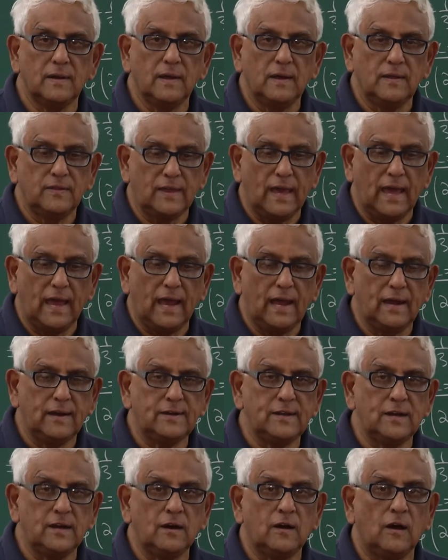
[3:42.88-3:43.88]
The
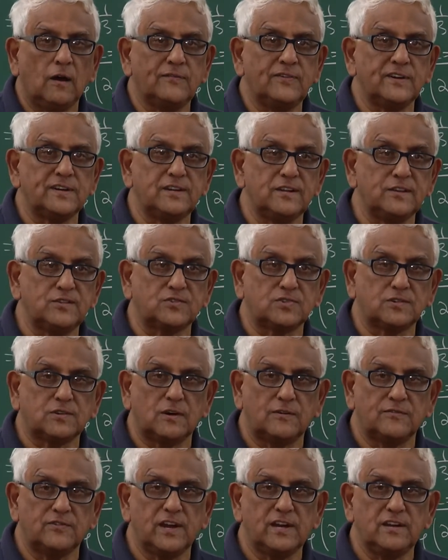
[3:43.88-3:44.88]
area of a disk
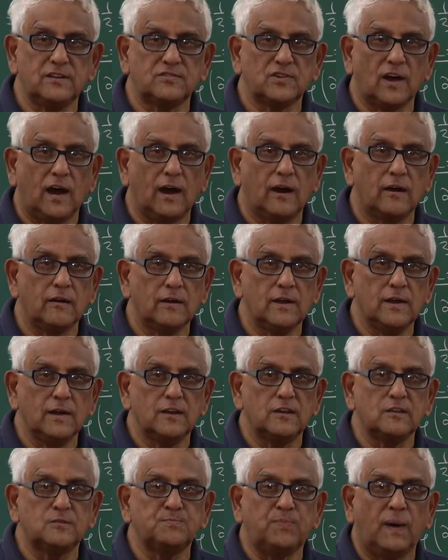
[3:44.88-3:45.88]
of radius r
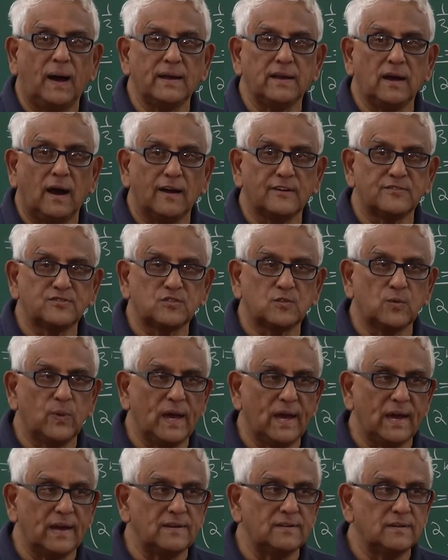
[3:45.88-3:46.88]
is pi r
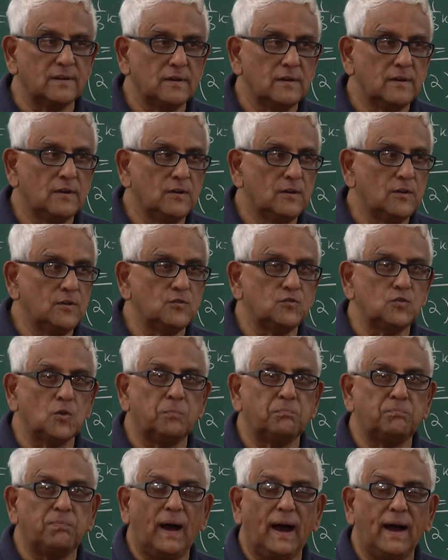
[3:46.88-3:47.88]
squared. So
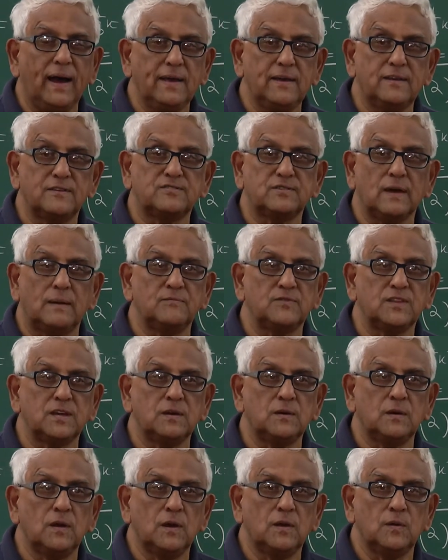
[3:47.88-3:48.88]
pi is
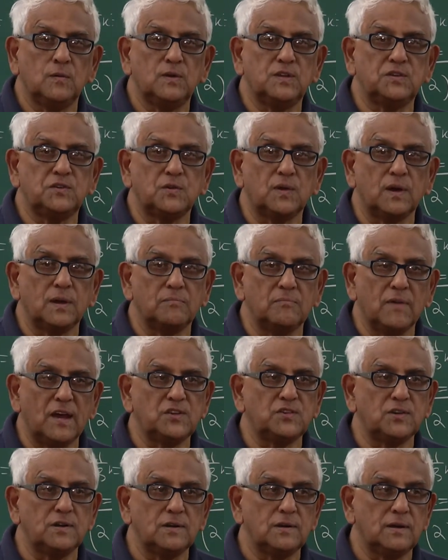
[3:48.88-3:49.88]
something which you can
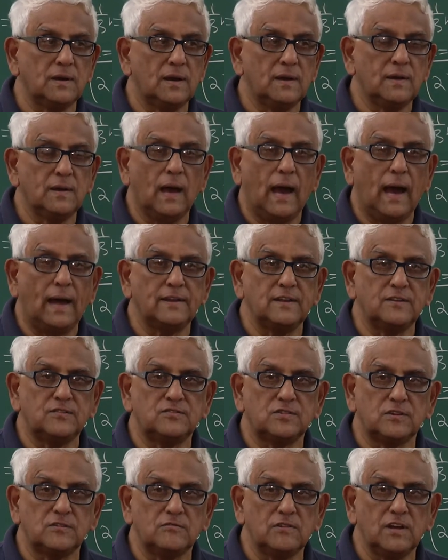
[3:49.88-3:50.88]
measure, and it's
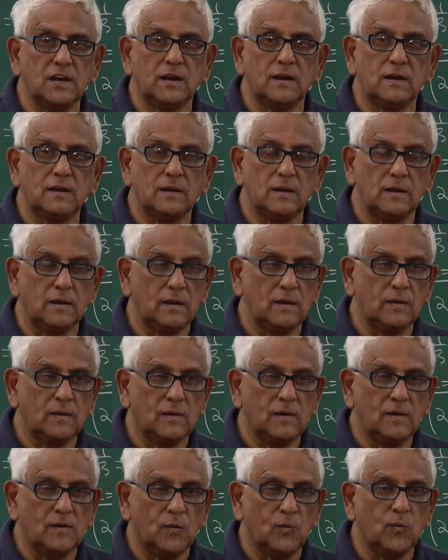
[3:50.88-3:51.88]
a real
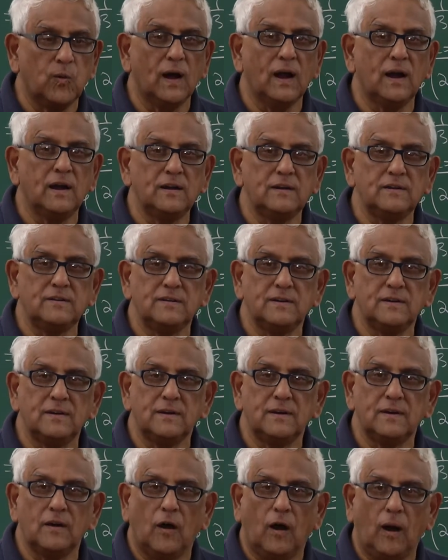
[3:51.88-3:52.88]
world
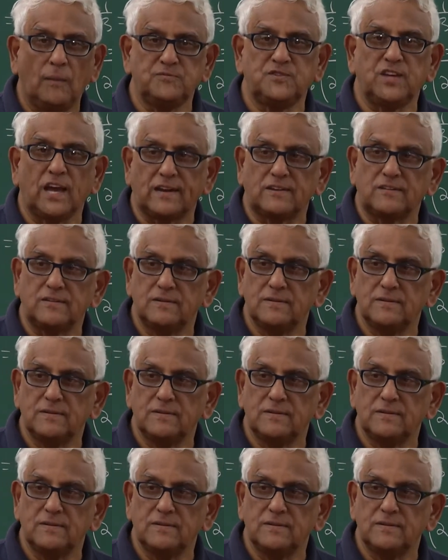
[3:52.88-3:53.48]
object.